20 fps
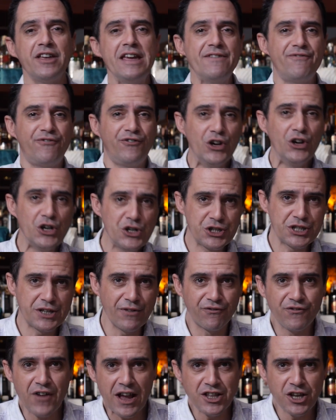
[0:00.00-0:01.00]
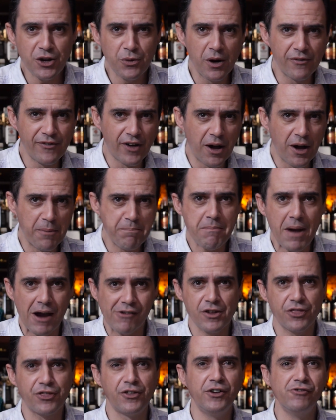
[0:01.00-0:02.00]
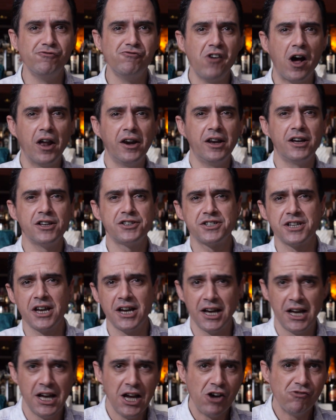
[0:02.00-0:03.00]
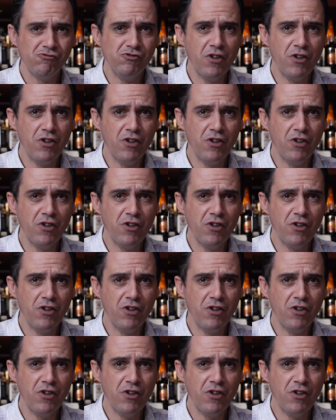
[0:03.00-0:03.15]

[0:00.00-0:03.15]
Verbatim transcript: the first venue of our marathon run at uh,